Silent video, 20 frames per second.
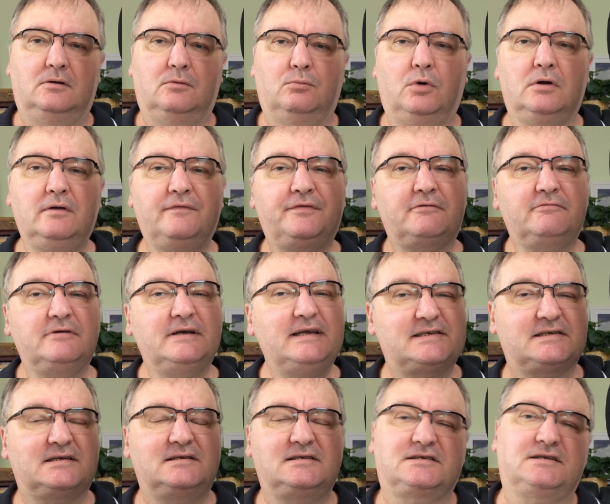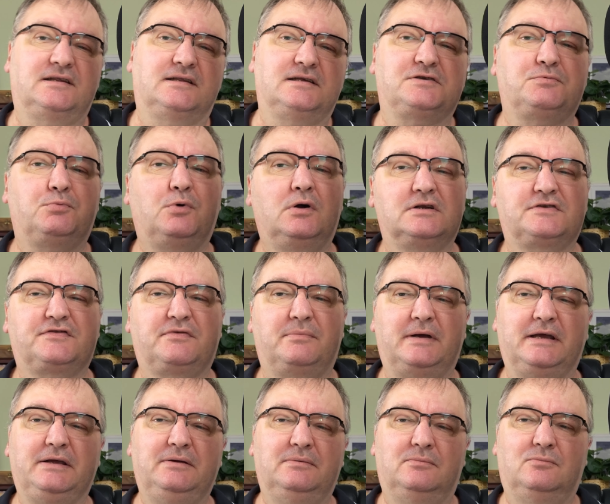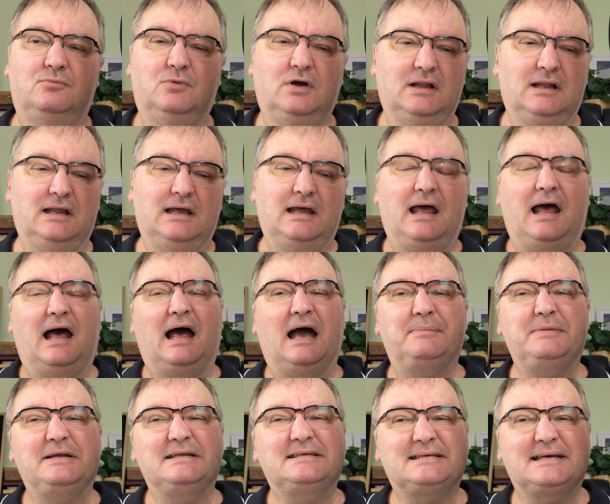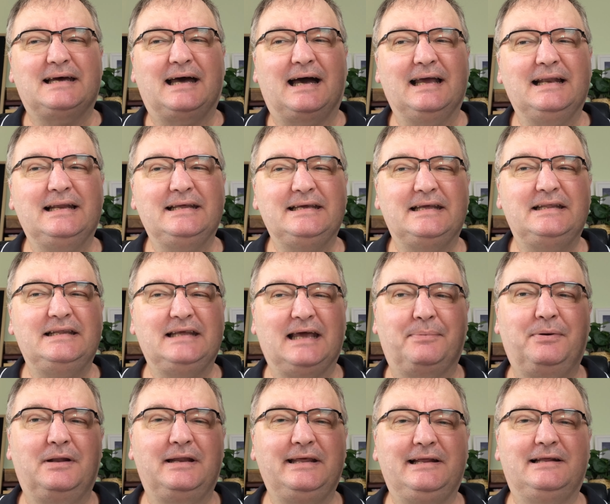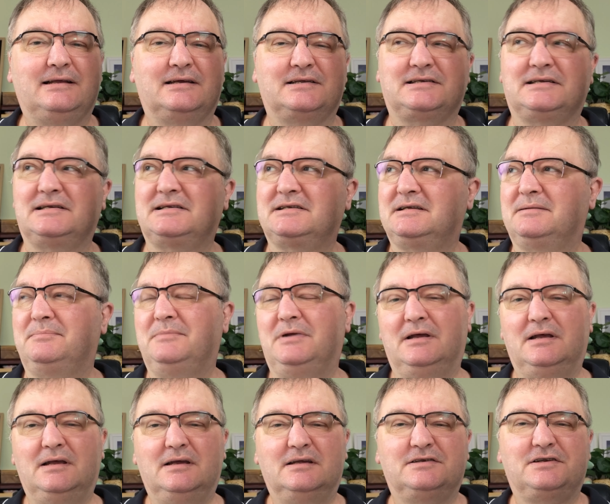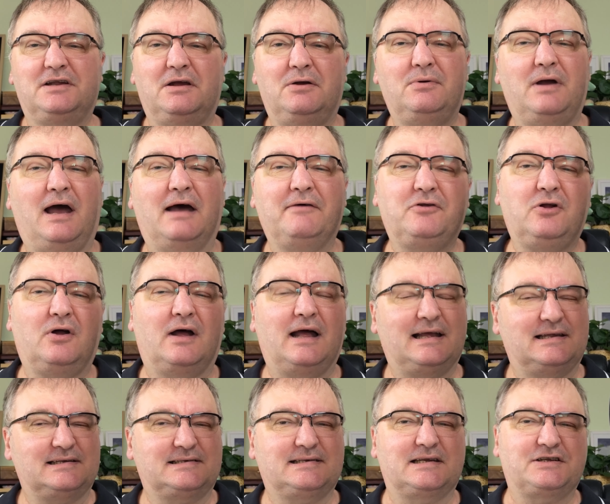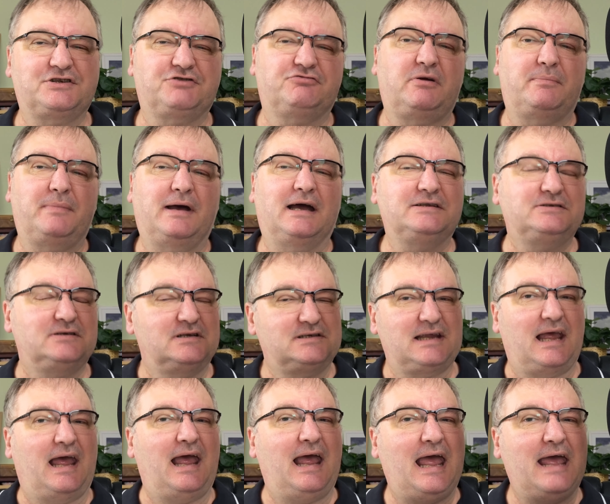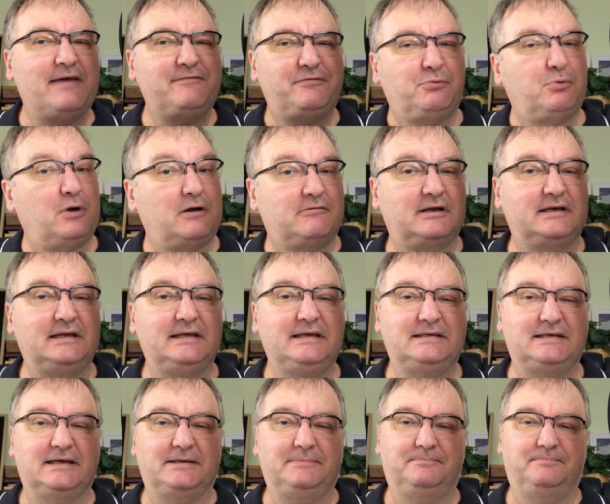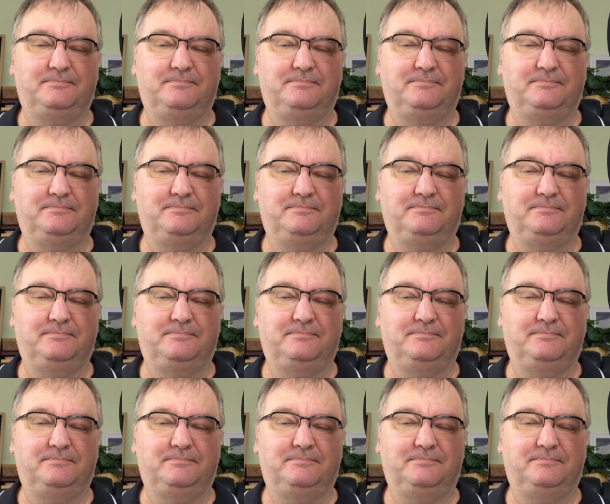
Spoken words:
One of the reasons this works for me, well, I'm entirely in the Apple ecosystem, so I've got access to reminders everywhere I need it.